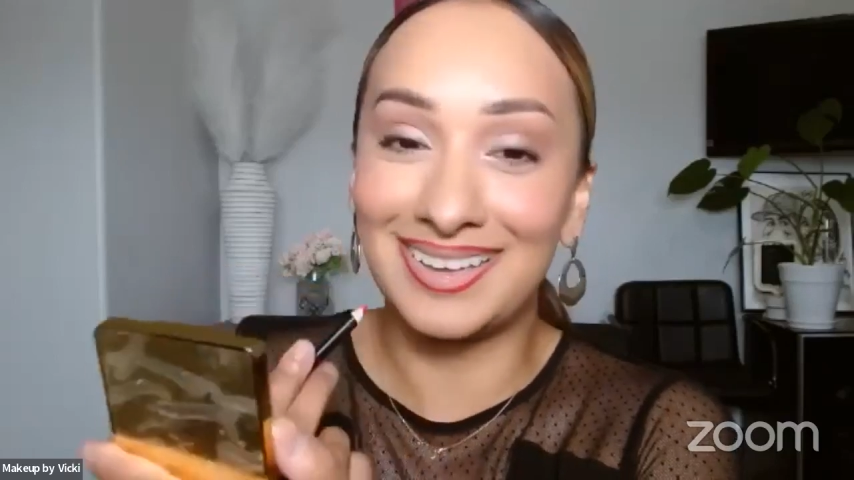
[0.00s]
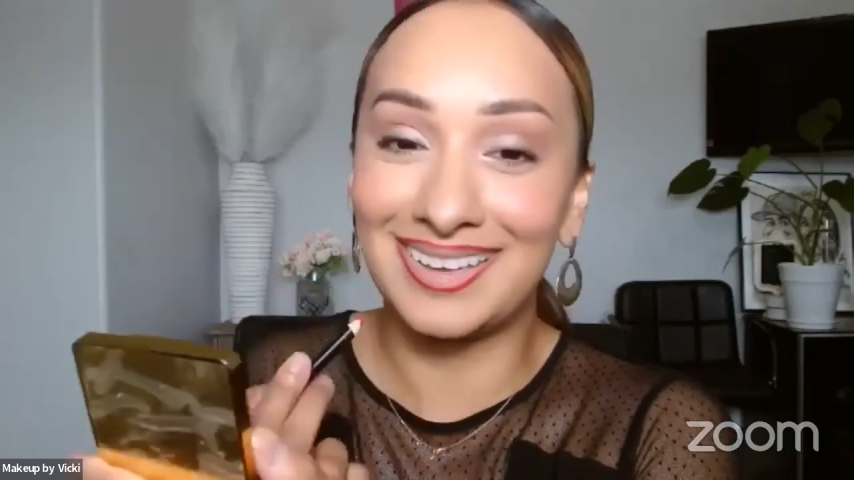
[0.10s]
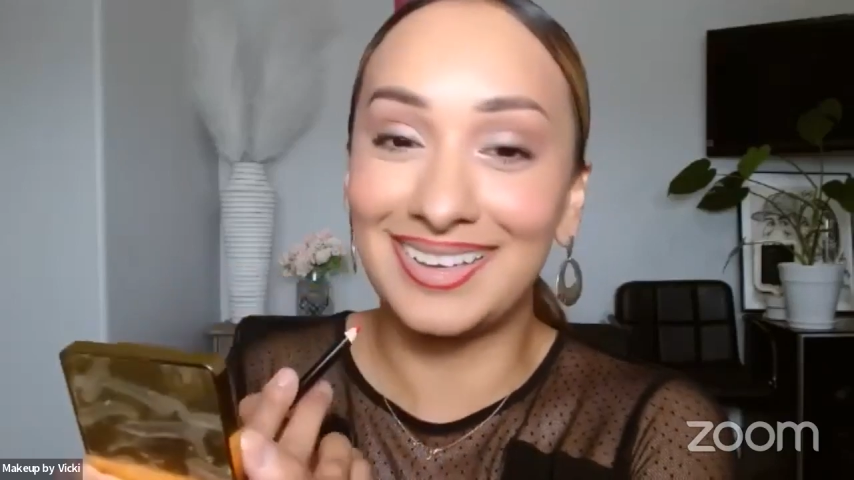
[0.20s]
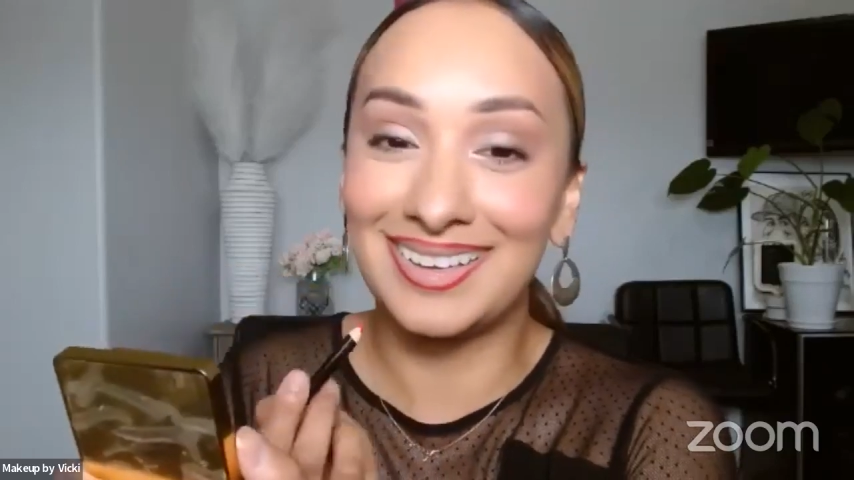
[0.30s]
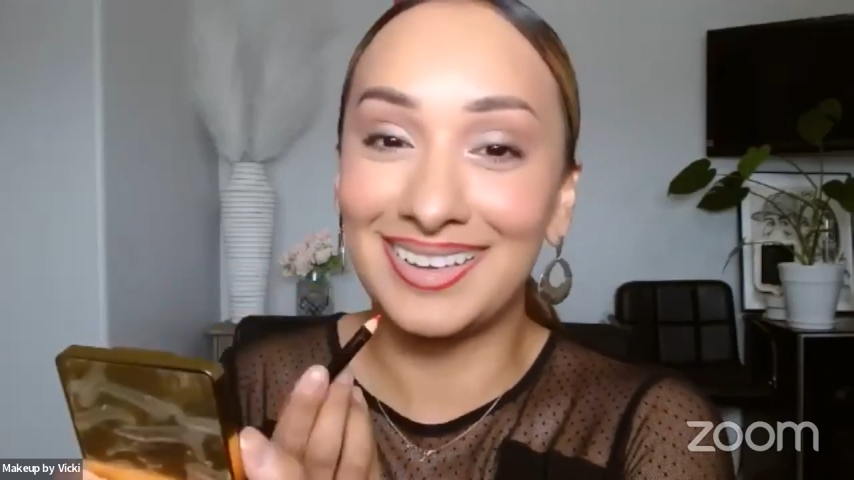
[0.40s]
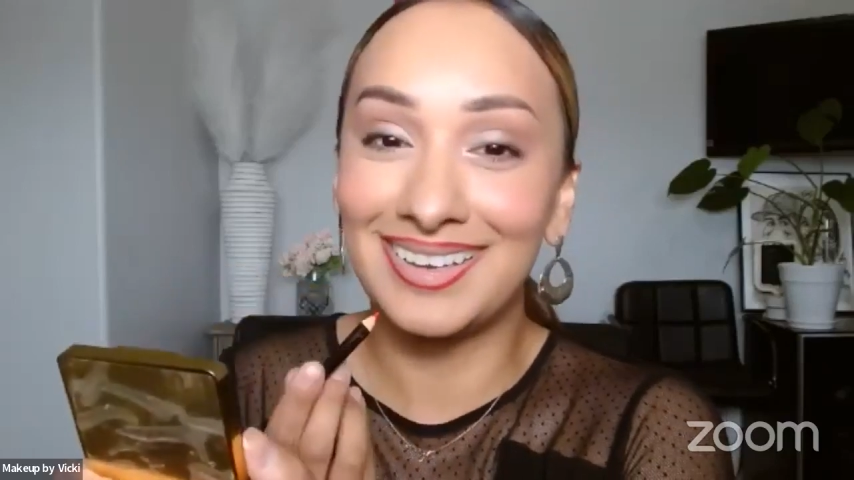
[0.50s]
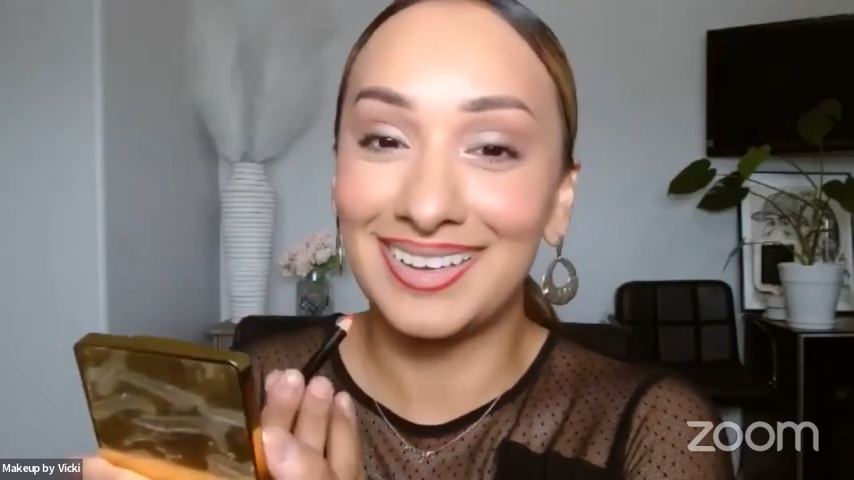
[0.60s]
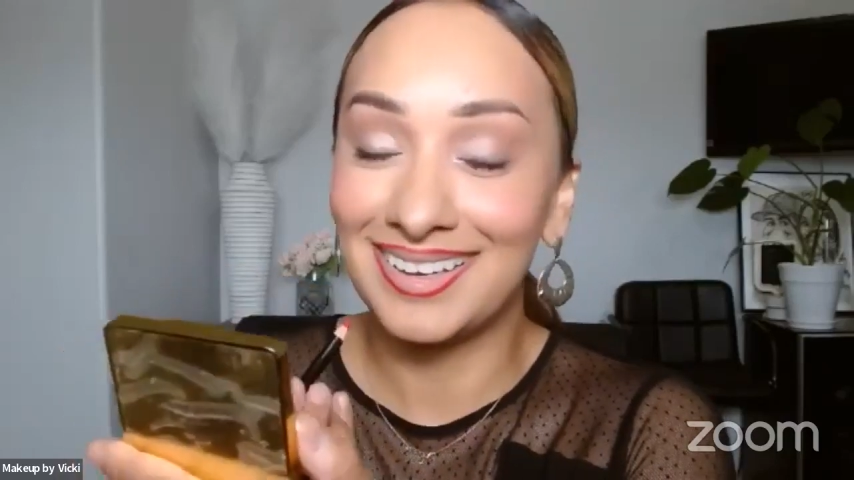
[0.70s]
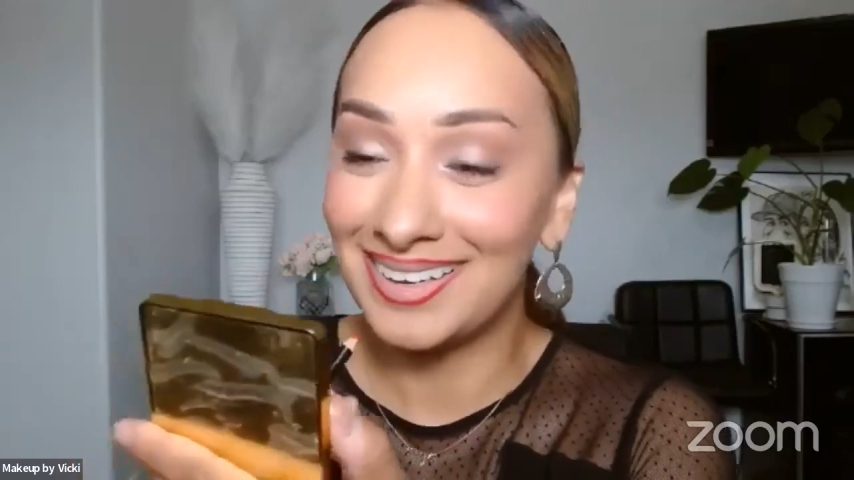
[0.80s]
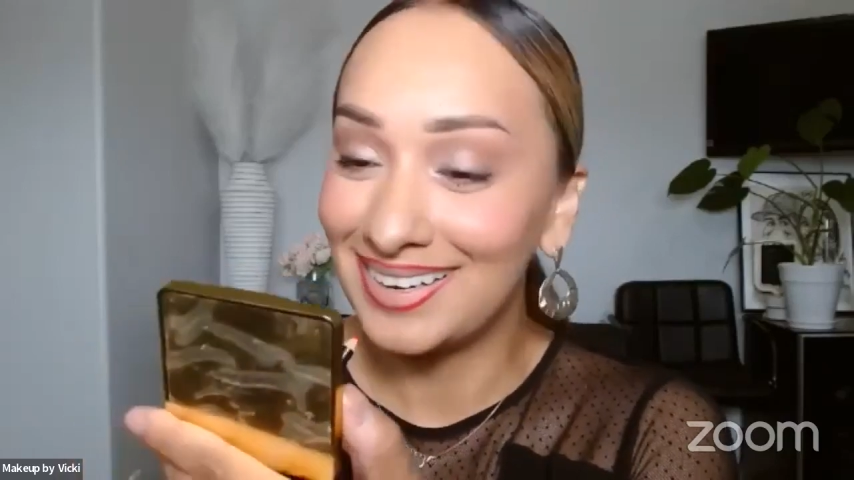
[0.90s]
the info from
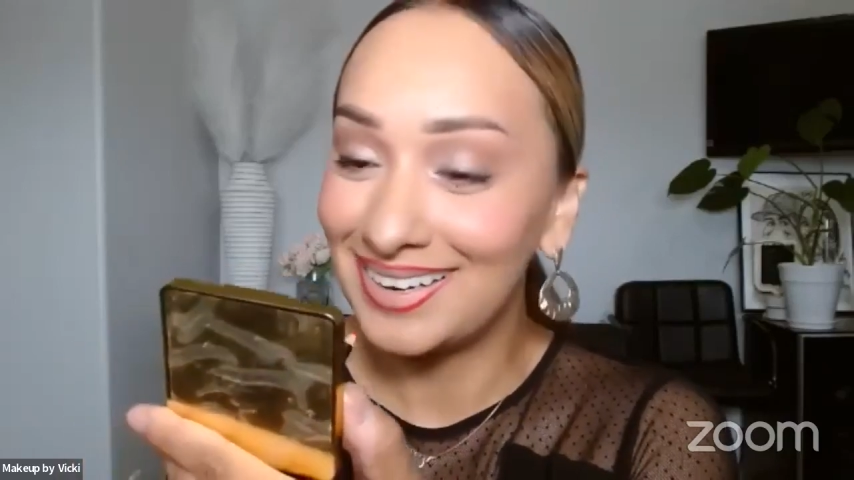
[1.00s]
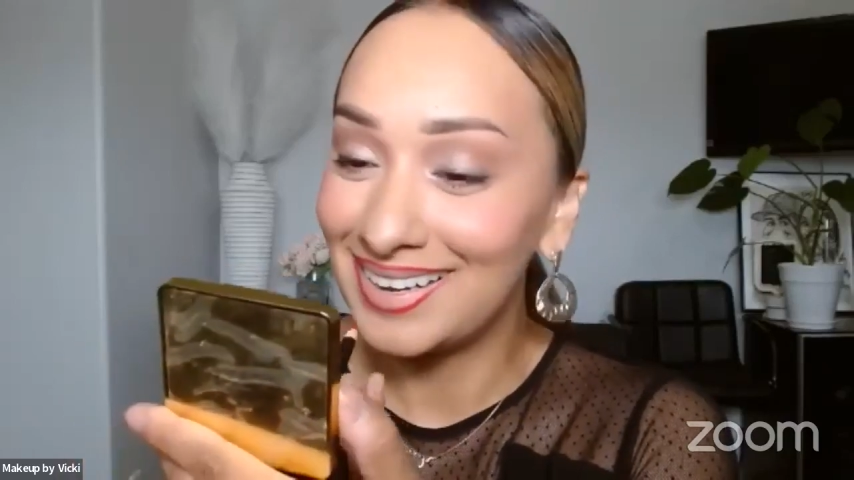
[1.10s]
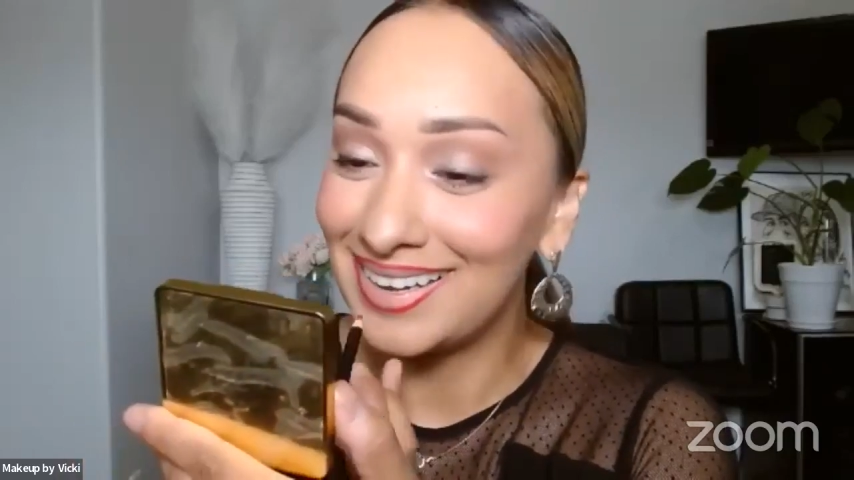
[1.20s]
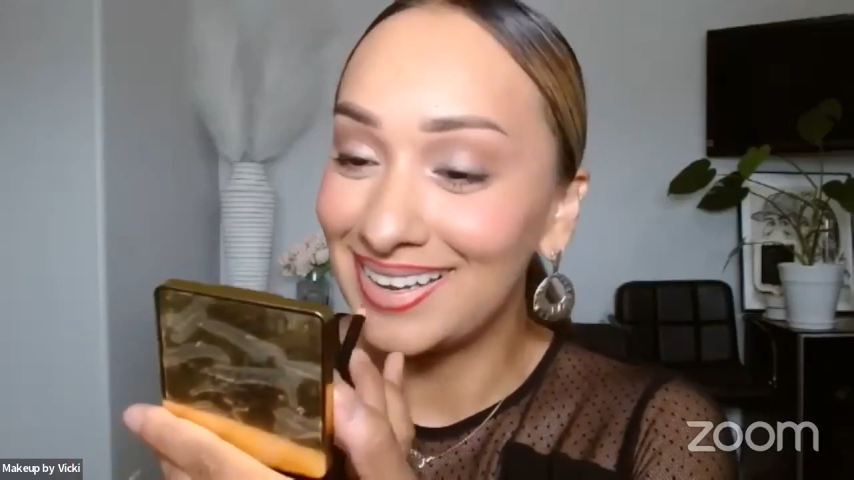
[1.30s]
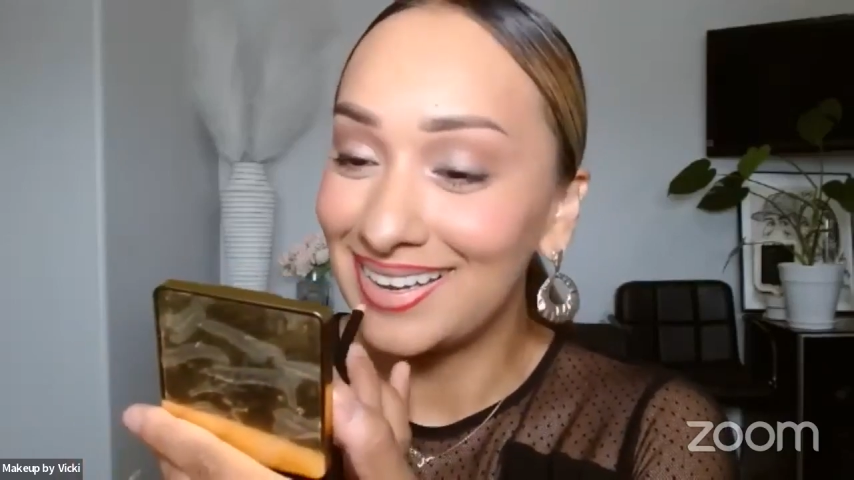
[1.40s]
you and like I